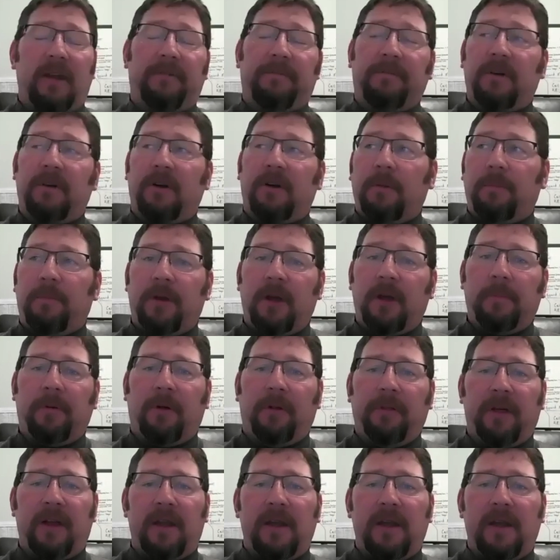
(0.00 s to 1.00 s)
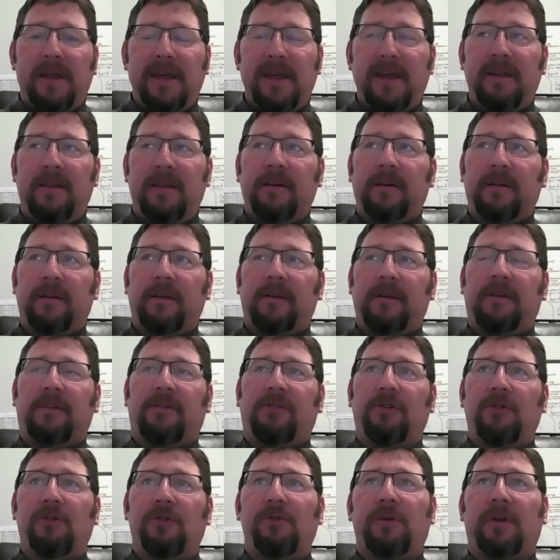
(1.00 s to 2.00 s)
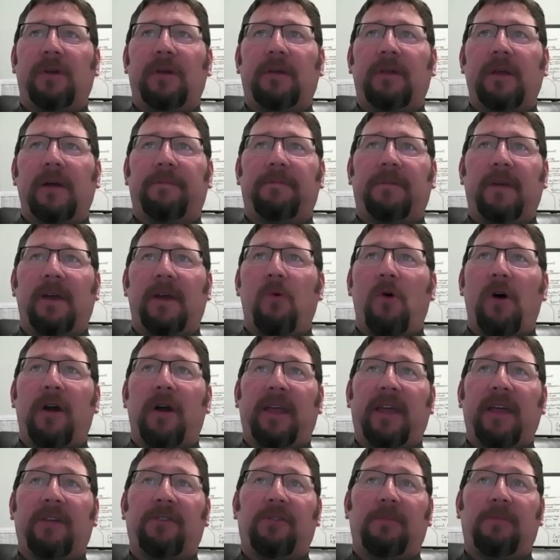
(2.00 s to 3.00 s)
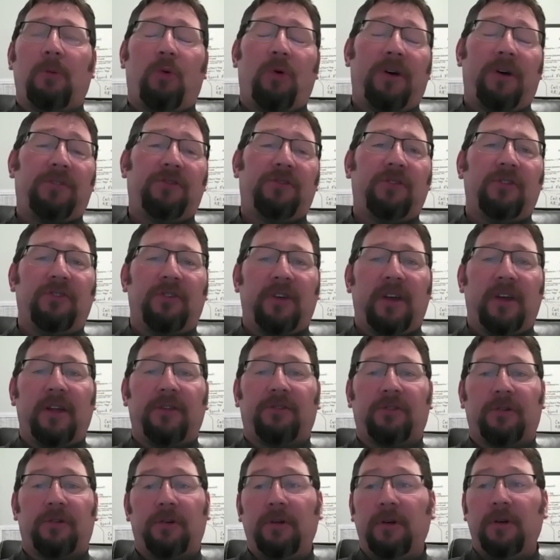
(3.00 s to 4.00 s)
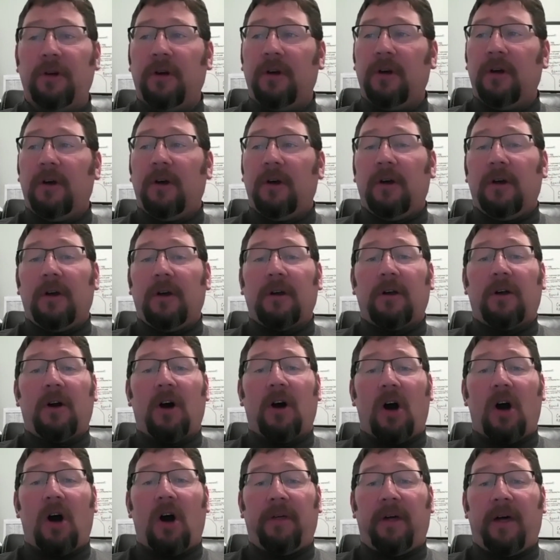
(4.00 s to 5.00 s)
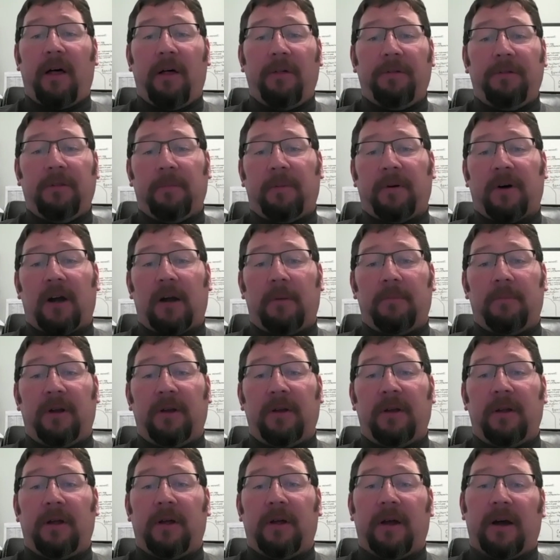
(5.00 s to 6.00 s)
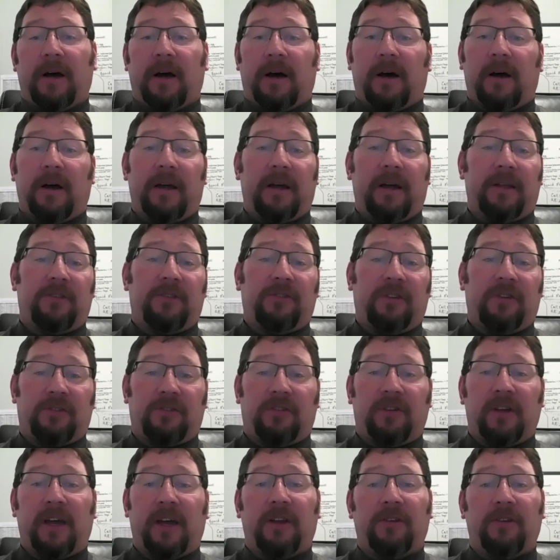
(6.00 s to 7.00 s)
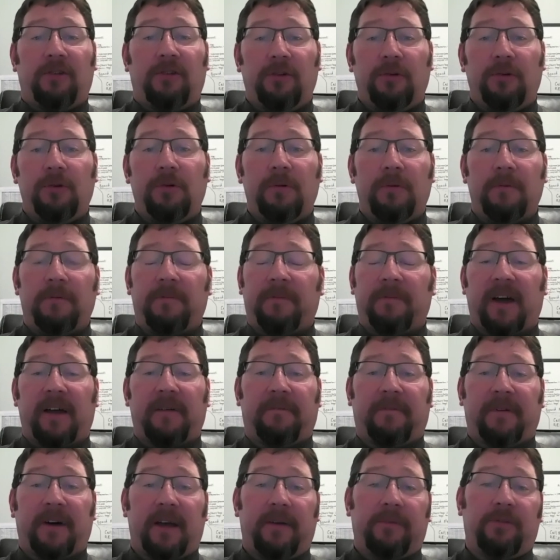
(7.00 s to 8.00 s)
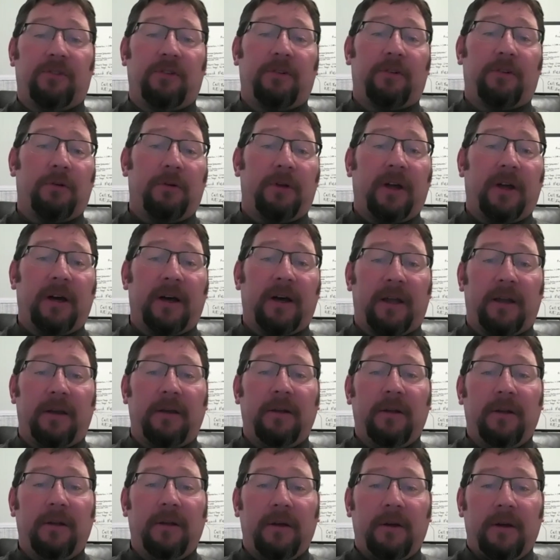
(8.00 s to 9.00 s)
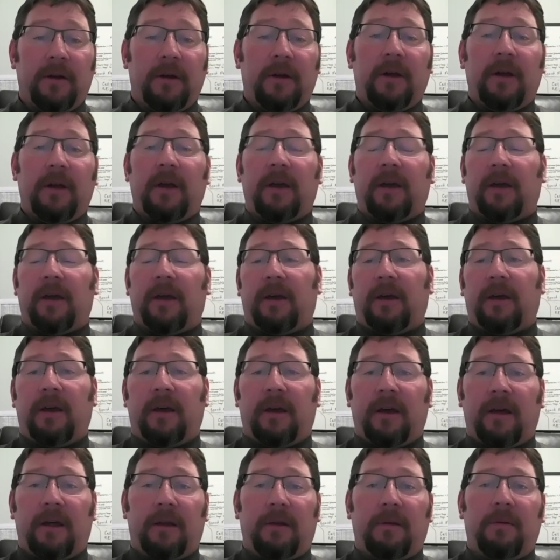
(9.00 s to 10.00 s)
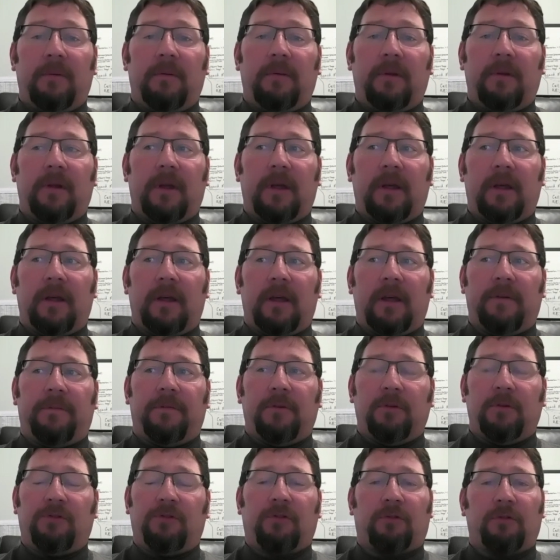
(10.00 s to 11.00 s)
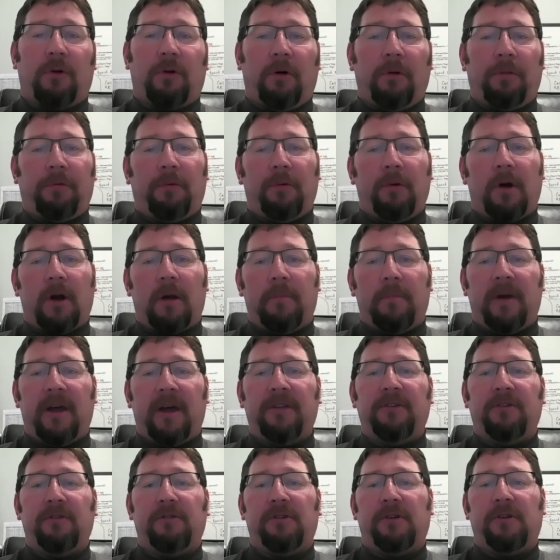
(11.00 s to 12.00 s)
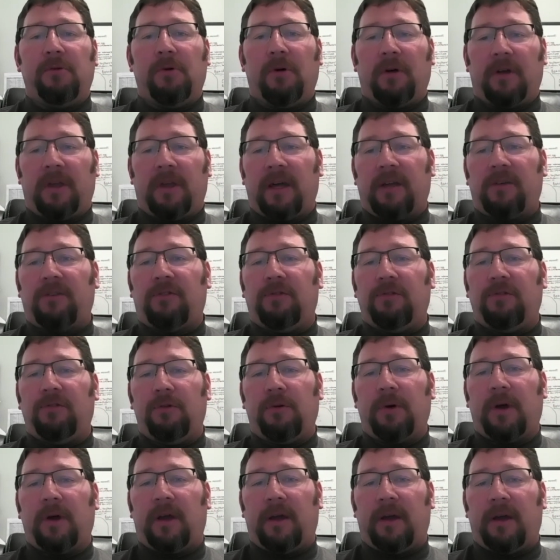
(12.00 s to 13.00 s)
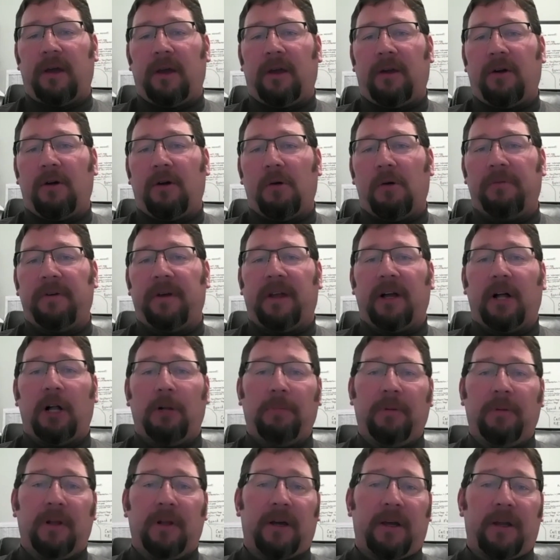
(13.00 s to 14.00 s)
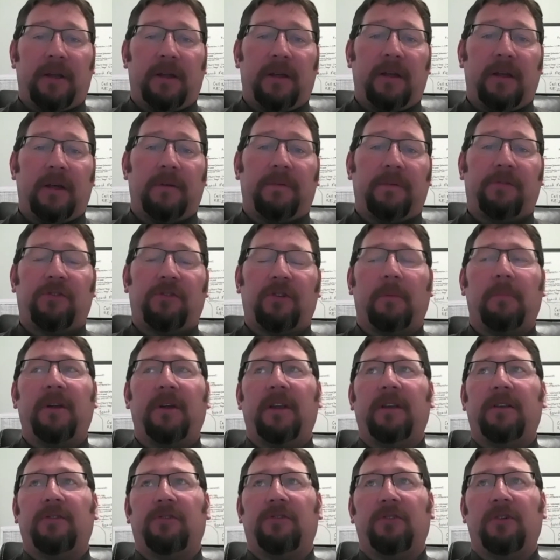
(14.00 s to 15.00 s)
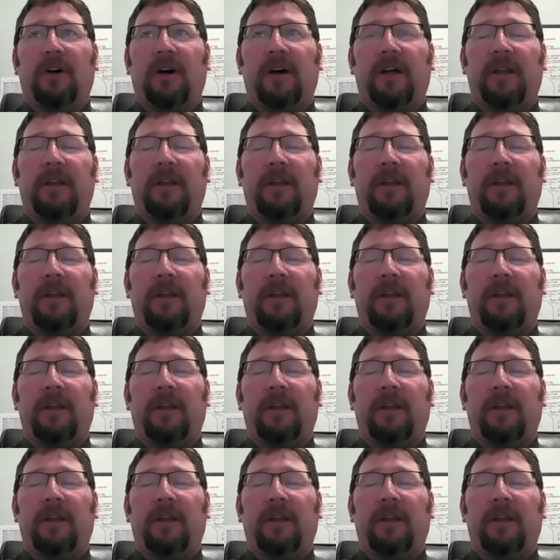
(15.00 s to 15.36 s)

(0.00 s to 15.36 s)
there are people that need to, if they want to get some questions answered, call the health department uh, at 692-5509 and if you scroll through our menu you will get to a covid helpline if somebody does not